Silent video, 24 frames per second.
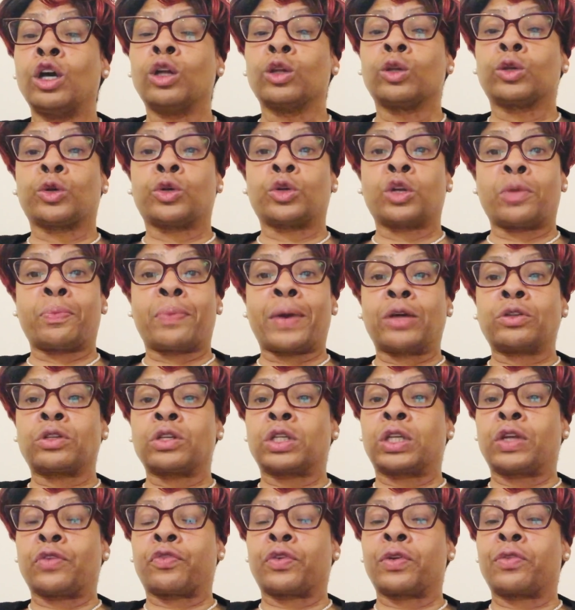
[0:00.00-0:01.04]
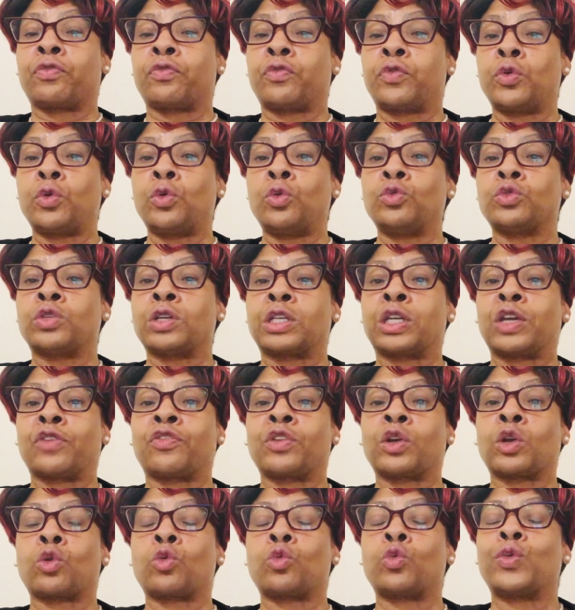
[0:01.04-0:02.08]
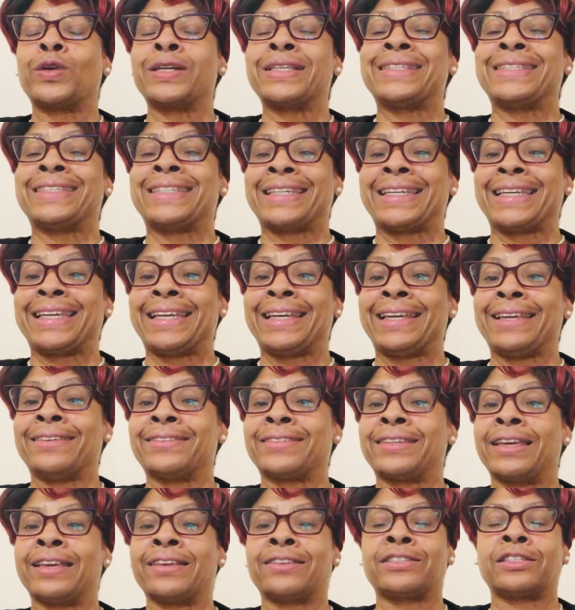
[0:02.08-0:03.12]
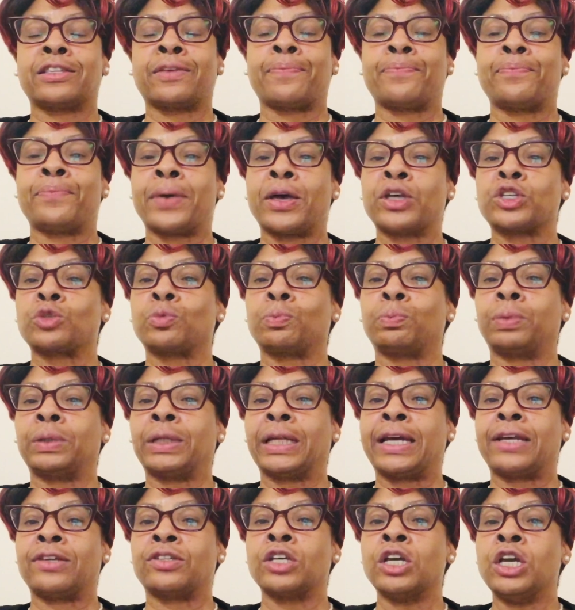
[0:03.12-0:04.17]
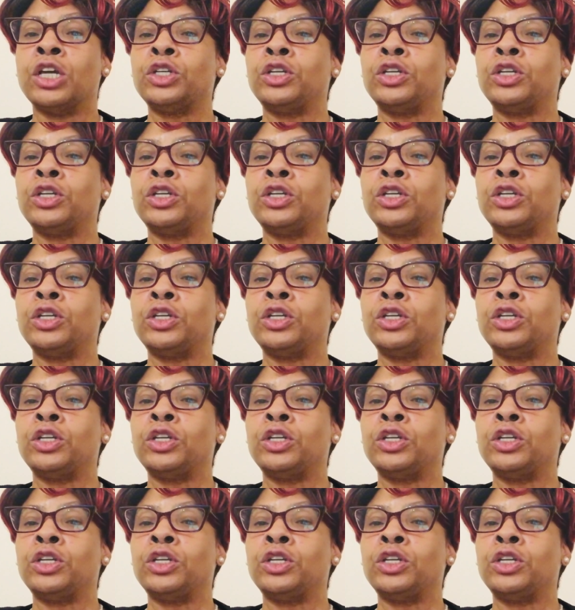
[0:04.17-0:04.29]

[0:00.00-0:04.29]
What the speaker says: Learn about the different foods, the different cuisines. It's the best place.